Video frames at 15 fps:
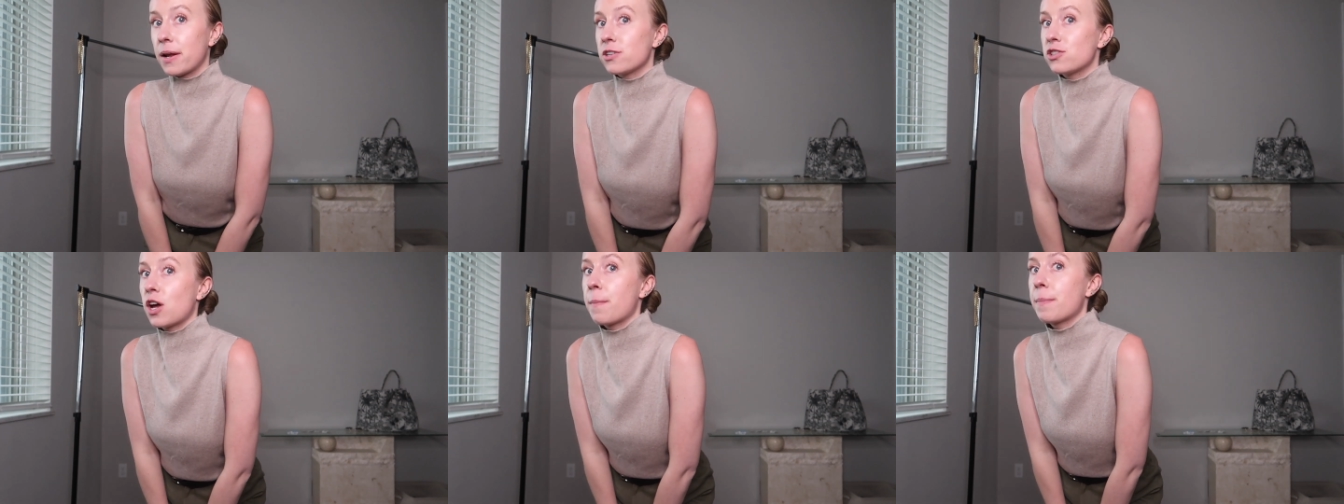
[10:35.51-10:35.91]

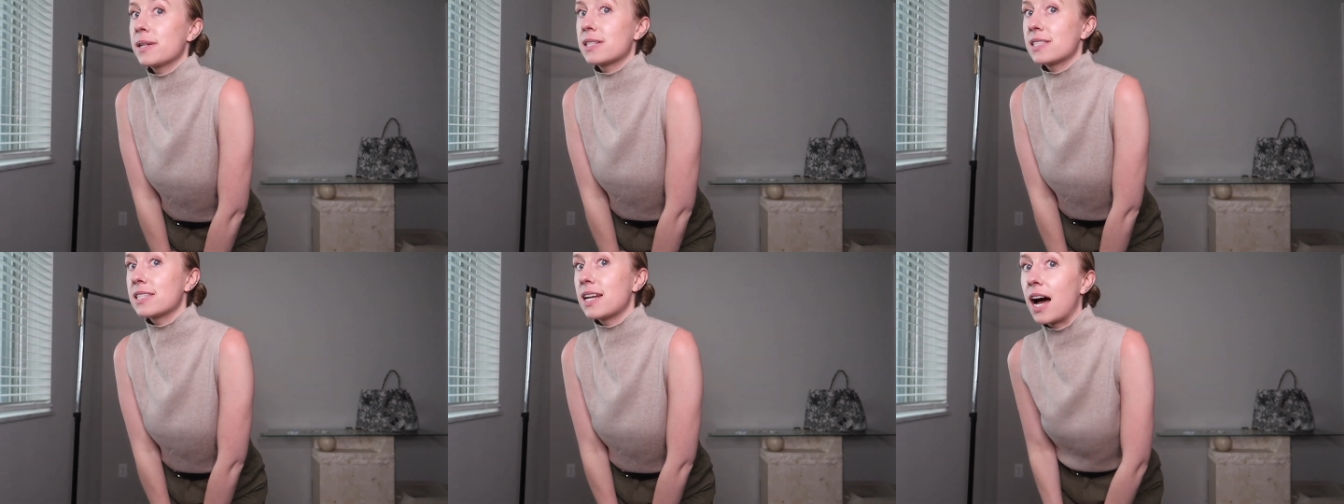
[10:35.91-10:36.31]
bunch up,
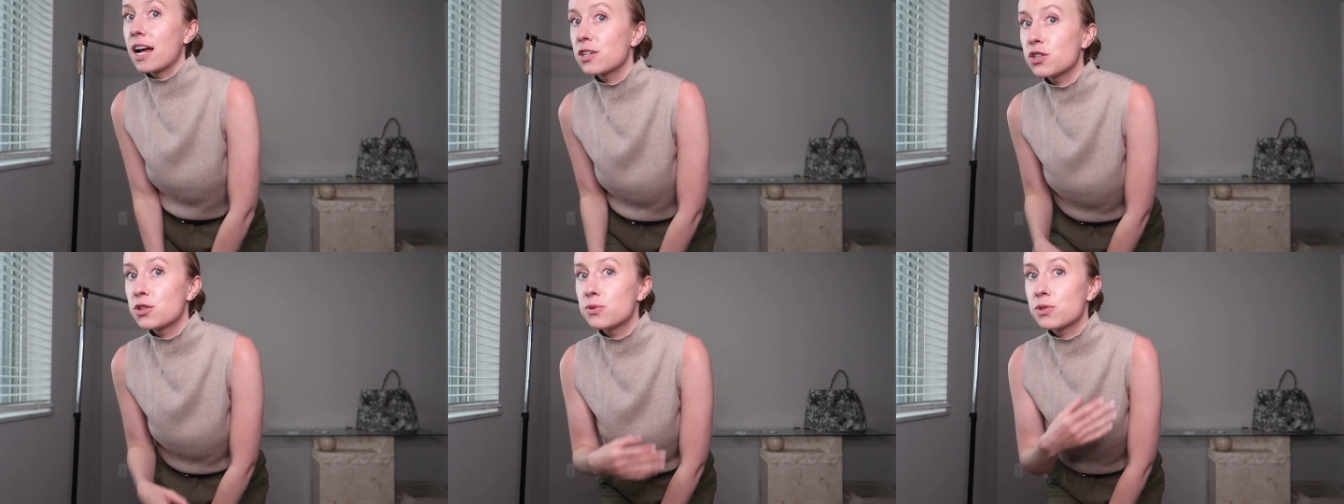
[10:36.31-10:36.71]
it's
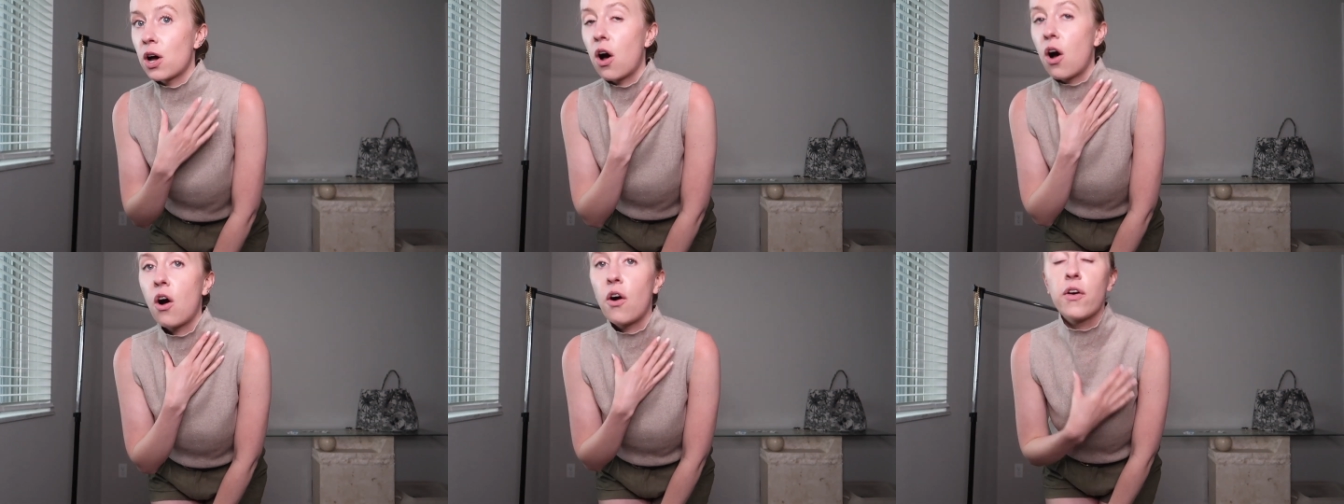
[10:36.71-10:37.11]
not too
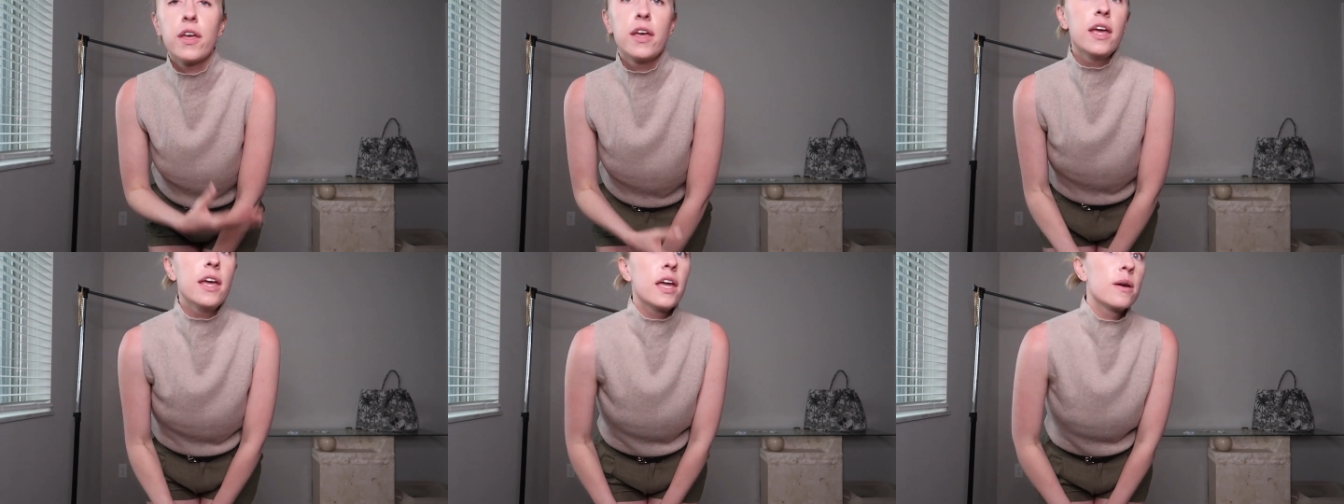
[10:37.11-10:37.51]
tall.
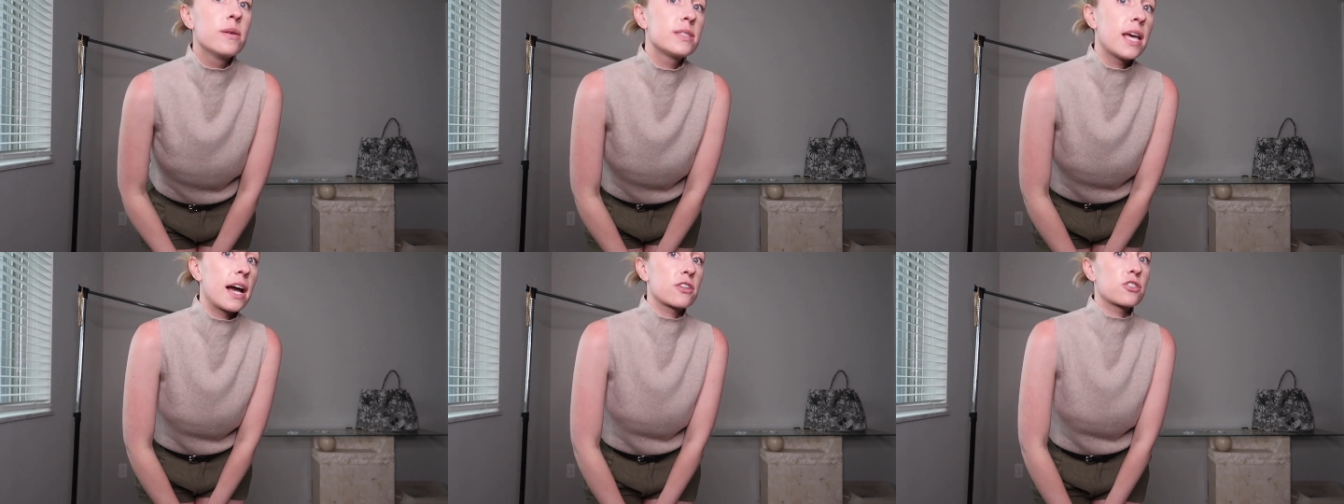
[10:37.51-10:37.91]
It
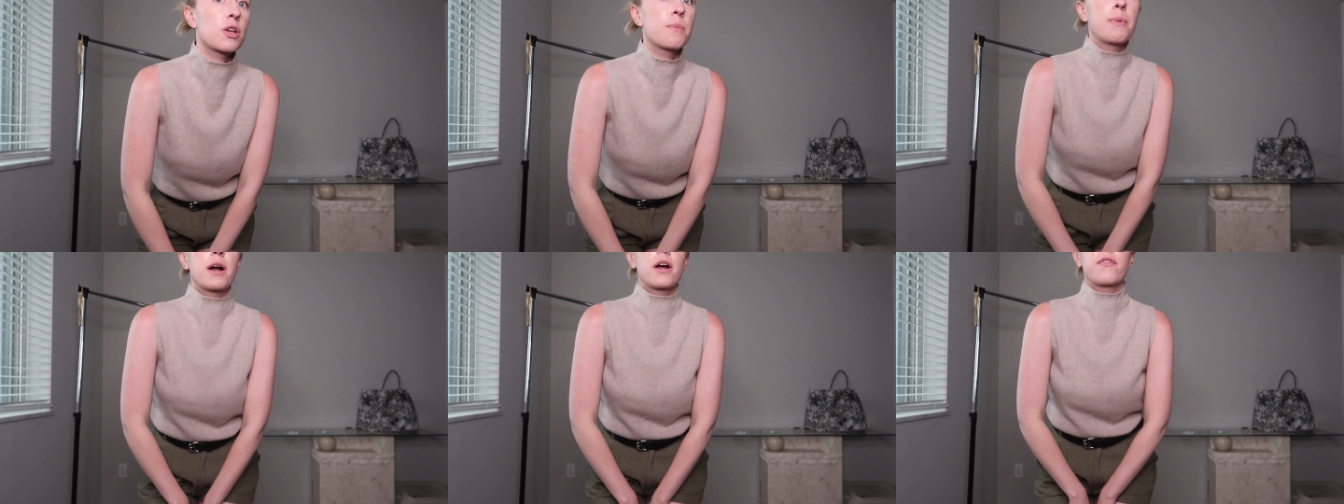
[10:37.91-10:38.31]
was
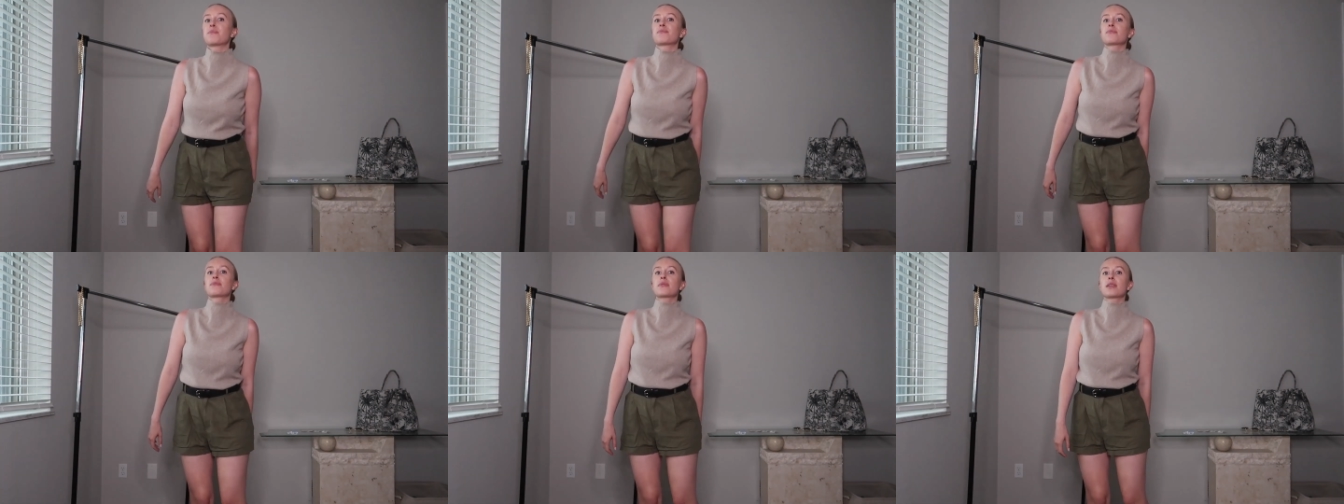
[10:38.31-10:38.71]
actually perfect,
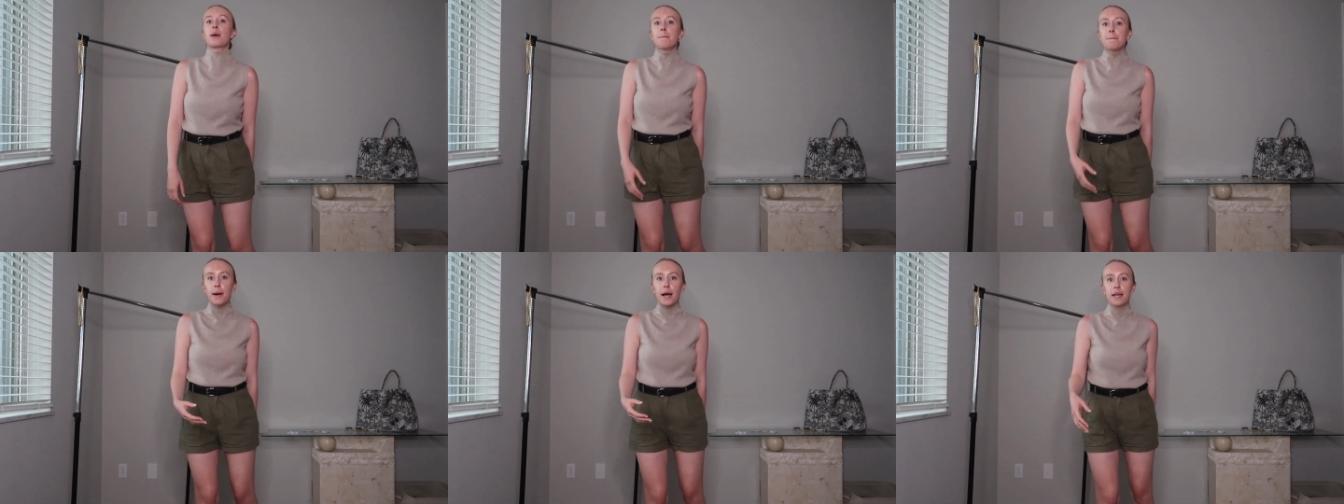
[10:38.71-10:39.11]

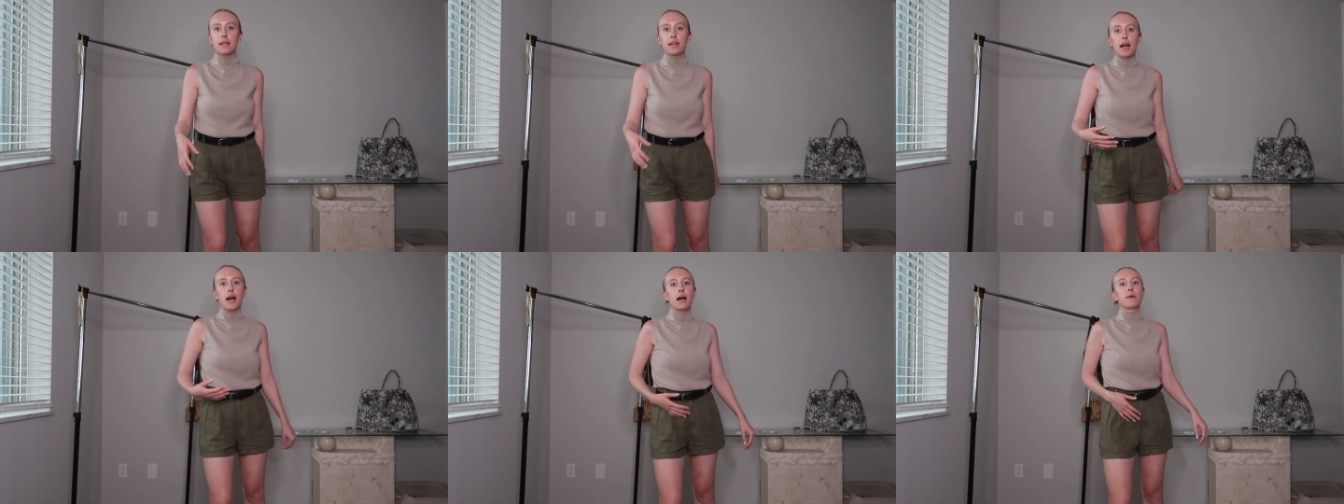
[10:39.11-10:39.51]

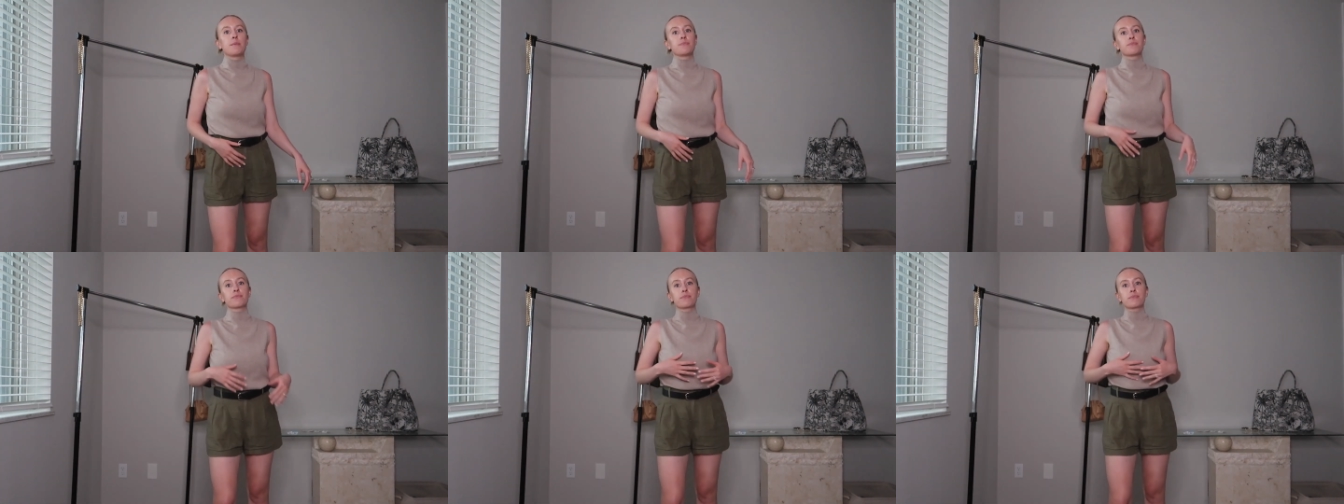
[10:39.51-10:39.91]
but
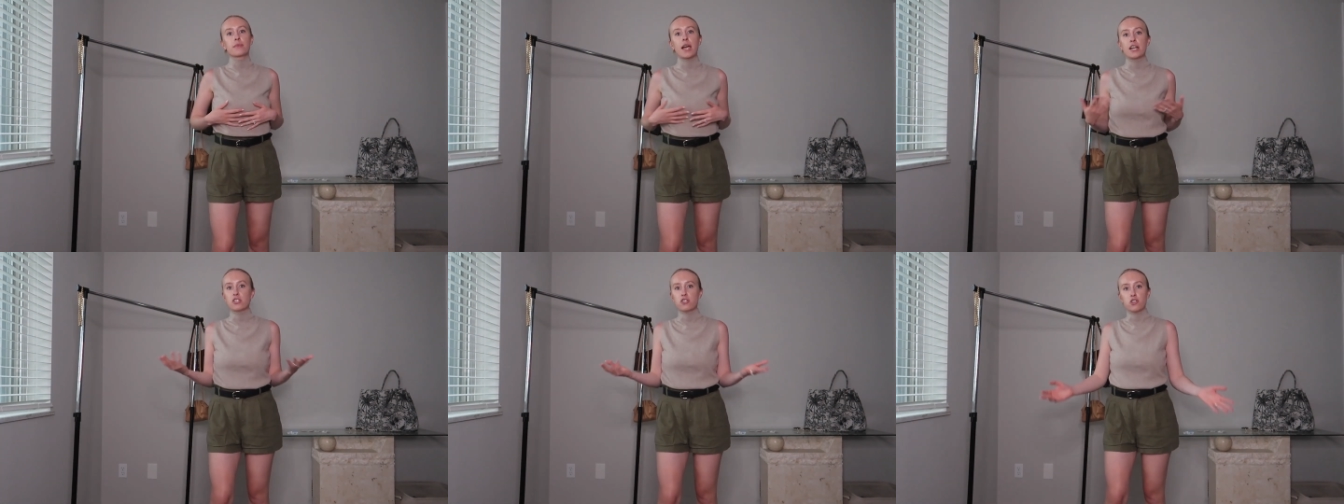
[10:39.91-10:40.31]

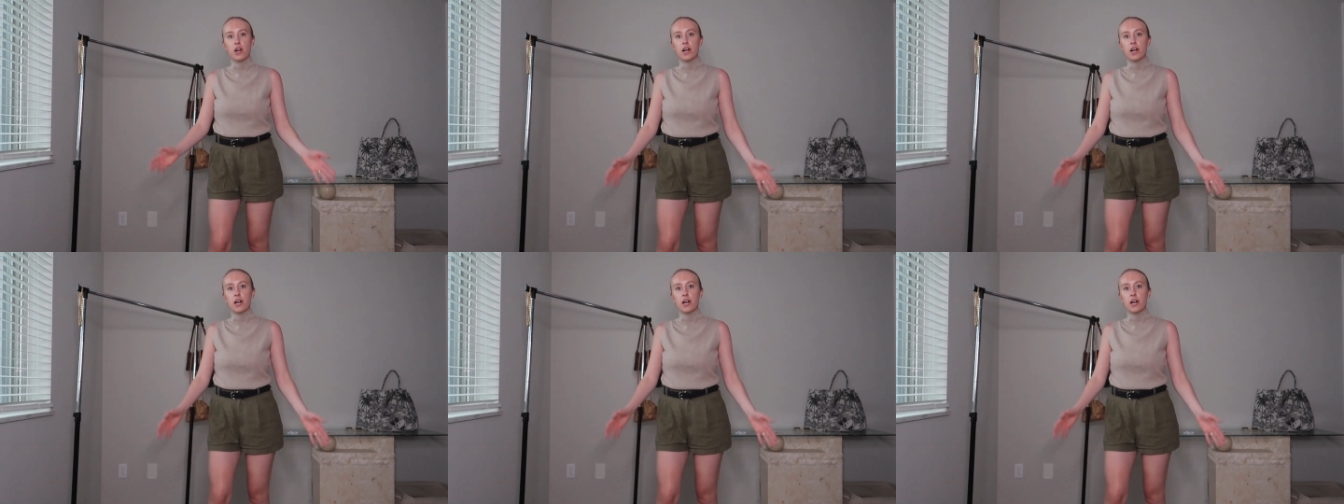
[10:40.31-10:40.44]
I just